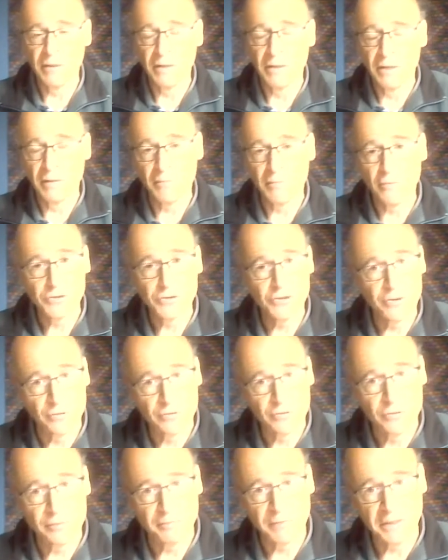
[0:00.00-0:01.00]
most
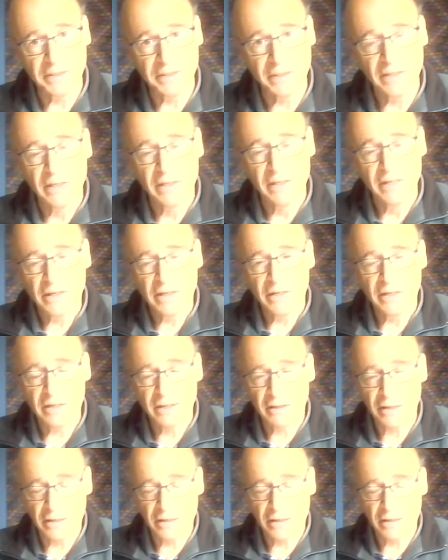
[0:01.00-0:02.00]
notably
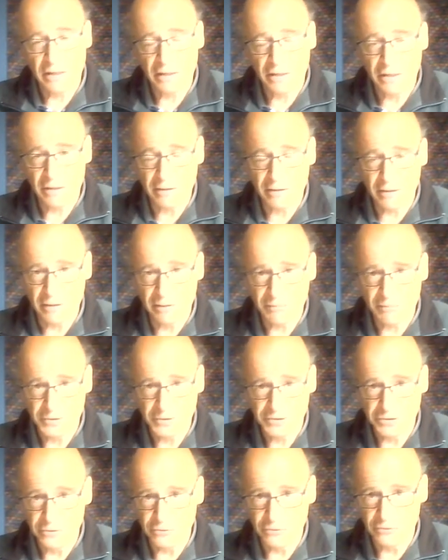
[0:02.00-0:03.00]
a
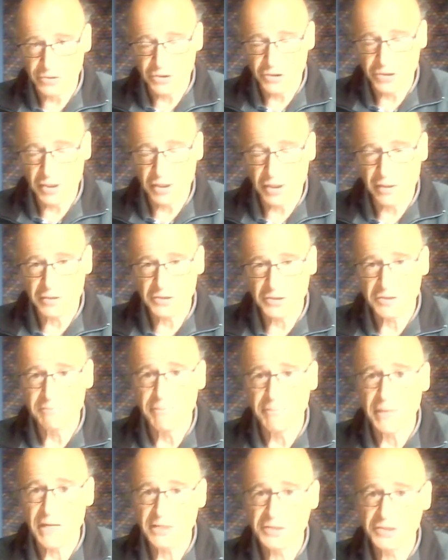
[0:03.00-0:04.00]
person called Charles
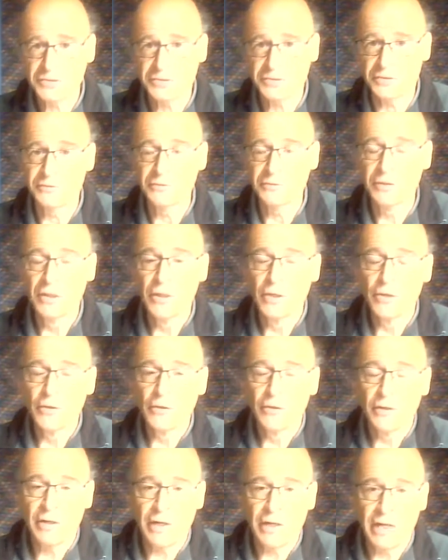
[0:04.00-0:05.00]
Buxton,
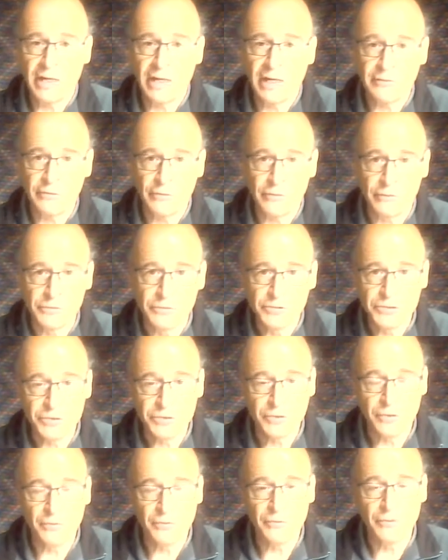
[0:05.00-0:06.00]
and
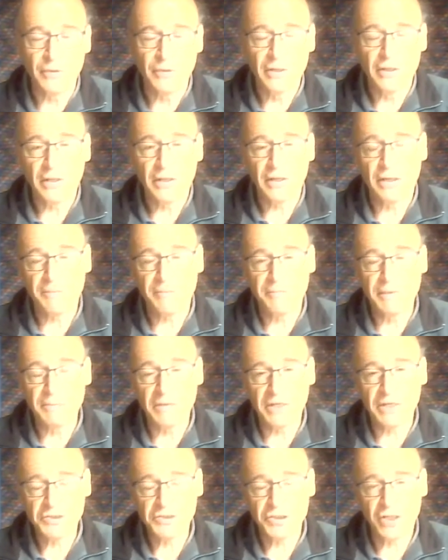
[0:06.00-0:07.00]
also people
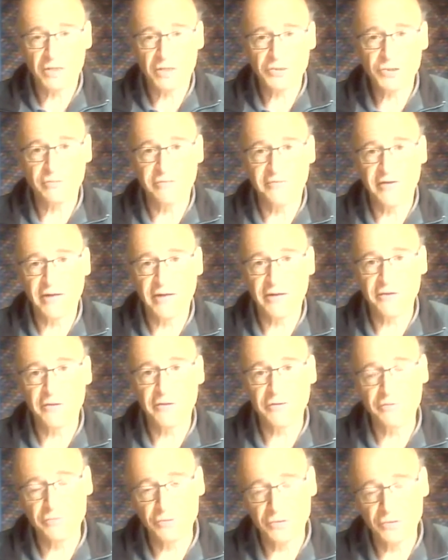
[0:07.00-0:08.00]
like Charles
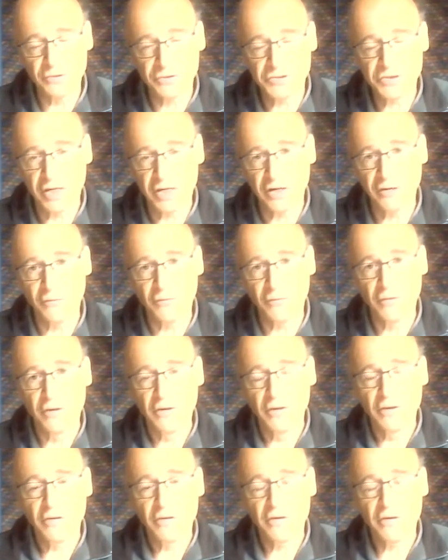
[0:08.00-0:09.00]
Trevelyan, Josiah
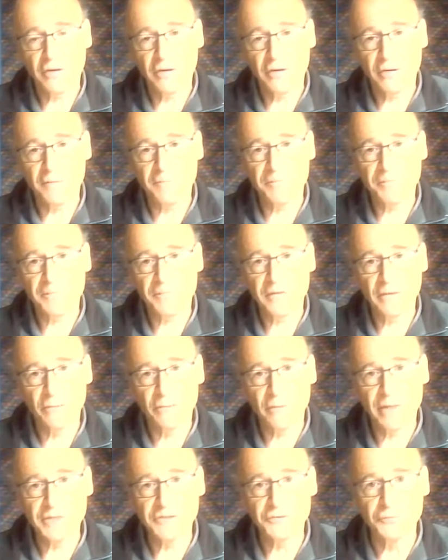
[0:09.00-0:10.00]

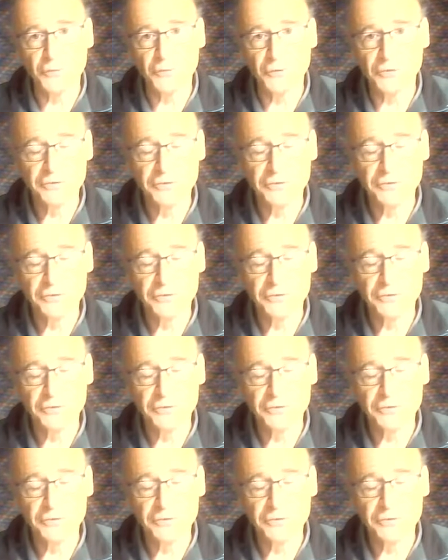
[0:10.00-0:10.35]
Wedgwood.